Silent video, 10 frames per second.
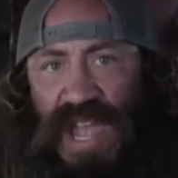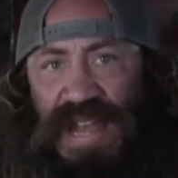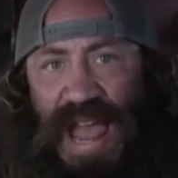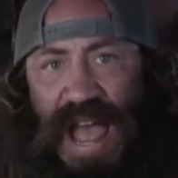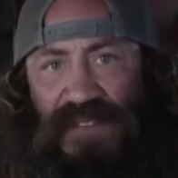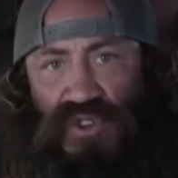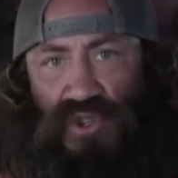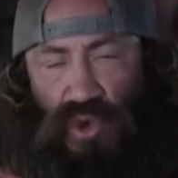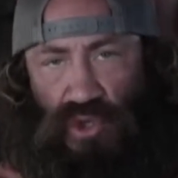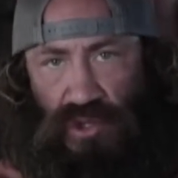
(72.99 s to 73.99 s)
And after
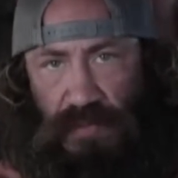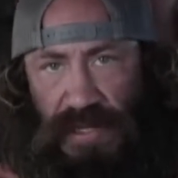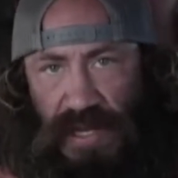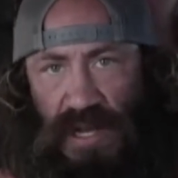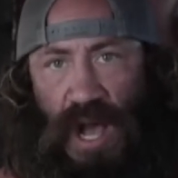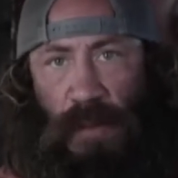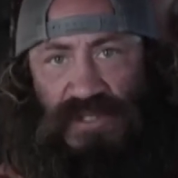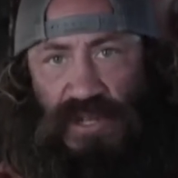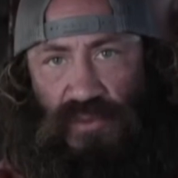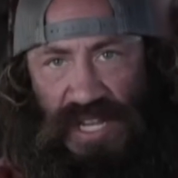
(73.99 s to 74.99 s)
social media, I'm
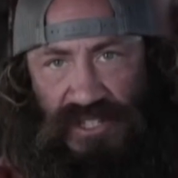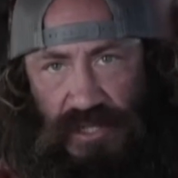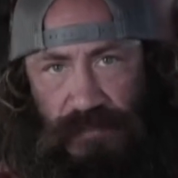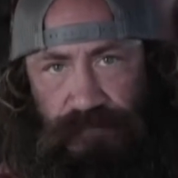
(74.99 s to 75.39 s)
still rich,